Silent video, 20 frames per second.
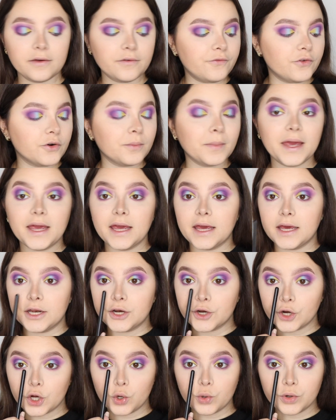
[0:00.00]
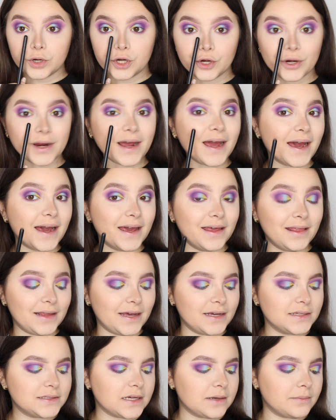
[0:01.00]
For my inner corner
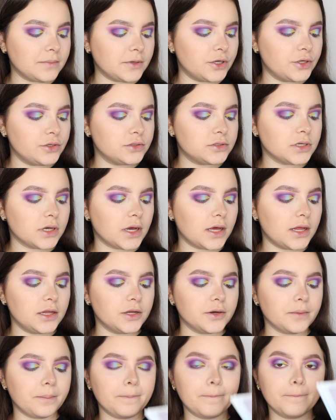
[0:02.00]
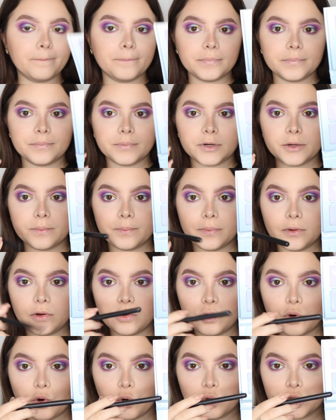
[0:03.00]
highlight, I'm gonna use the color Purple
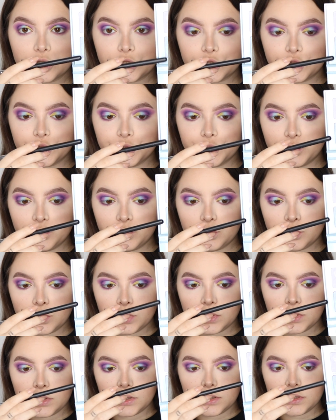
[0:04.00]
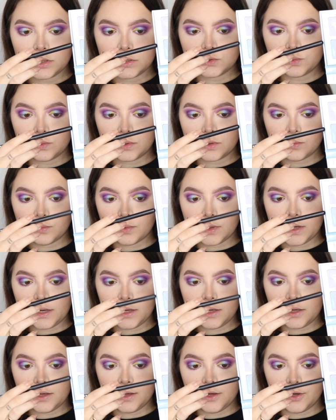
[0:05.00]
Horseshoe. This one
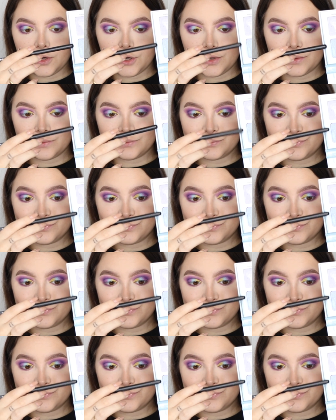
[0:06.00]
right here.